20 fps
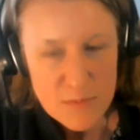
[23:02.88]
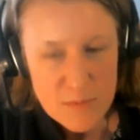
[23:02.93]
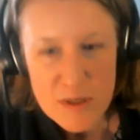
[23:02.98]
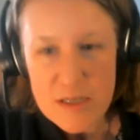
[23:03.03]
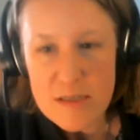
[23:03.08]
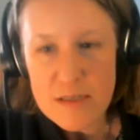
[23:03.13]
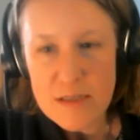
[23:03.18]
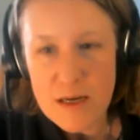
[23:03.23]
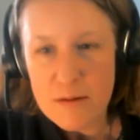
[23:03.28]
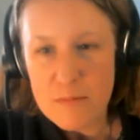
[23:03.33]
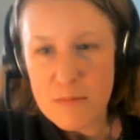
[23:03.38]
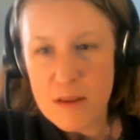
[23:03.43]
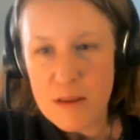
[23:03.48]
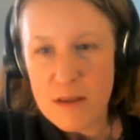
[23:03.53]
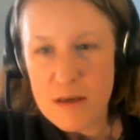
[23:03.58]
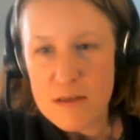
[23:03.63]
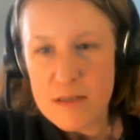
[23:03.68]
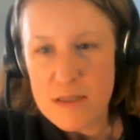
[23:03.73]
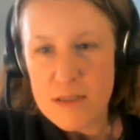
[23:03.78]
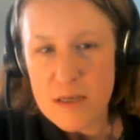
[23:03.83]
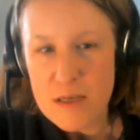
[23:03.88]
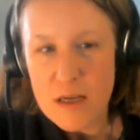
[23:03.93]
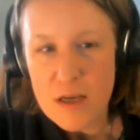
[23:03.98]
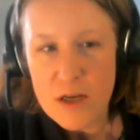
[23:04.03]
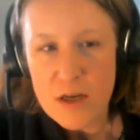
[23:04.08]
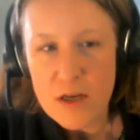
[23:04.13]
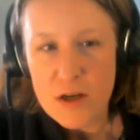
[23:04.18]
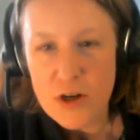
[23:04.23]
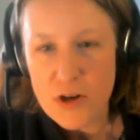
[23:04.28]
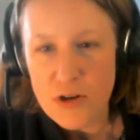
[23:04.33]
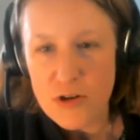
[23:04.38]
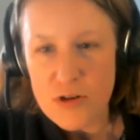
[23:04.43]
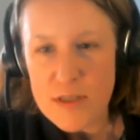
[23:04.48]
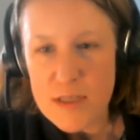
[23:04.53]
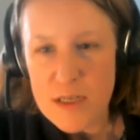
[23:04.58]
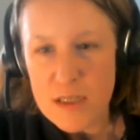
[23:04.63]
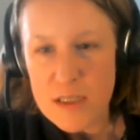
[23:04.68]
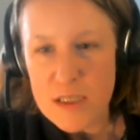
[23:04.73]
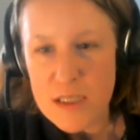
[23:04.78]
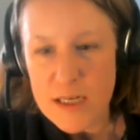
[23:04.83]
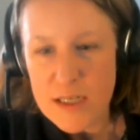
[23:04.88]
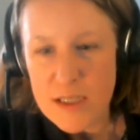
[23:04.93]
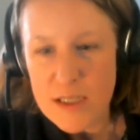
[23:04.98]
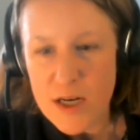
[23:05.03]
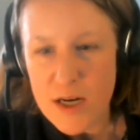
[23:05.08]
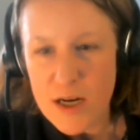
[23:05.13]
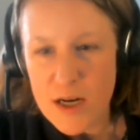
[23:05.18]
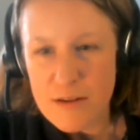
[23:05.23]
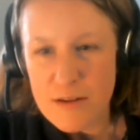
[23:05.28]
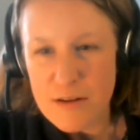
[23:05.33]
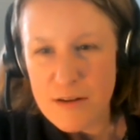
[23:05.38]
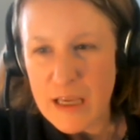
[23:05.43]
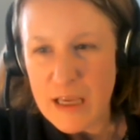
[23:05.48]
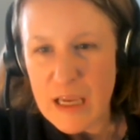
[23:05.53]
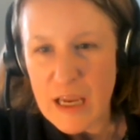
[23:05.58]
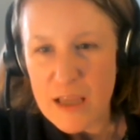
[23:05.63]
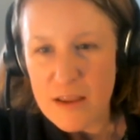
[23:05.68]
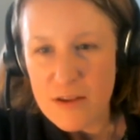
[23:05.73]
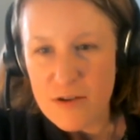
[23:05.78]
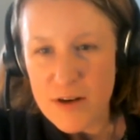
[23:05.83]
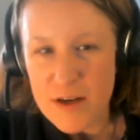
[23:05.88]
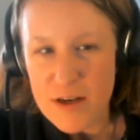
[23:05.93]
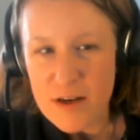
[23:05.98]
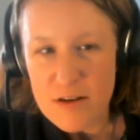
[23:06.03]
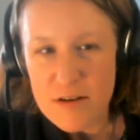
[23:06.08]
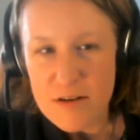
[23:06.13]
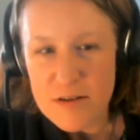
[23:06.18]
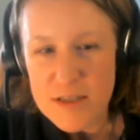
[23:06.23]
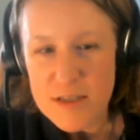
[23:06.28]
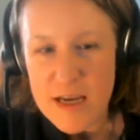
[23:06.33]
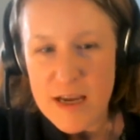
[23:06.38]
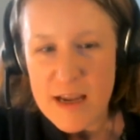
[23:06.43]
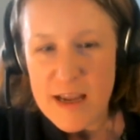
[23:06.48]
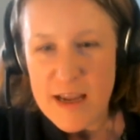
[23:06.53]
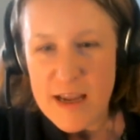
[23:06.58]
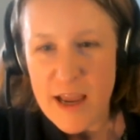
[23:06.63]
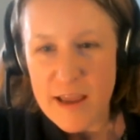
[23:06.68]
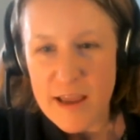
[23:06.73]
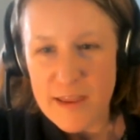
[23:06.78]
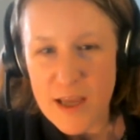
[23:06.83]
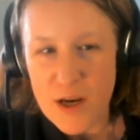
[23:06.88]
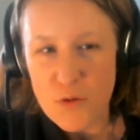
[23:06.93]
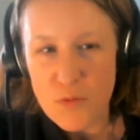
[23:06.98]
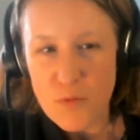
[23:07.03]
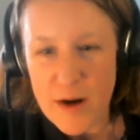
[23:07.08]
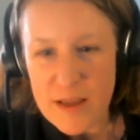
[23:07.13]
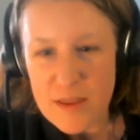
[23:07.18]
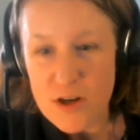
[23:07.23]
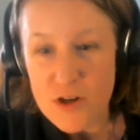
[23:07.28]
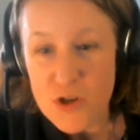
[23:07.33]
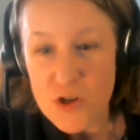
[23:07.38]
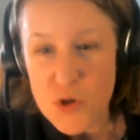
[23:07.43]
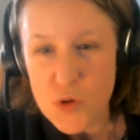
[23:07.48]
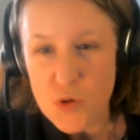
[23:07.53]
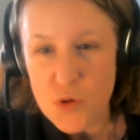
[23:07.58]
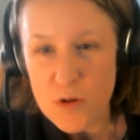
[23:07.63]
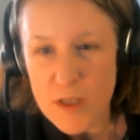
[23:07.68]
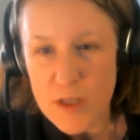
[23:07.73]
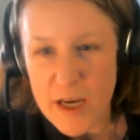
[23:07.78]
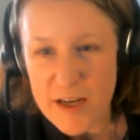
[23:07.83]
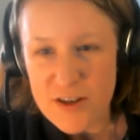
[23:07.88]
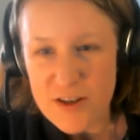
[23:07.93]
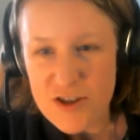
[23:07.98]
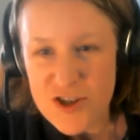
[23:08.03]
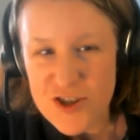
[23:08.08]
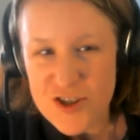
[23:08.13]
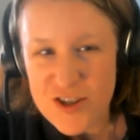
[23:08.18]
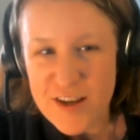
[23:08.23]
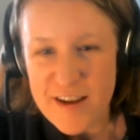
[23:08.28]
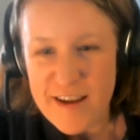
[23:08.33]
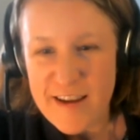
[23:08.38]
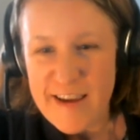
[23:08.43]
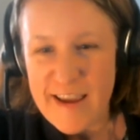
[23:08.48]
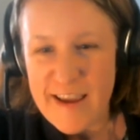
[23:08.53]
somebody sent me these girls on TikTok. They're like 8th graders and they rate their school lunch.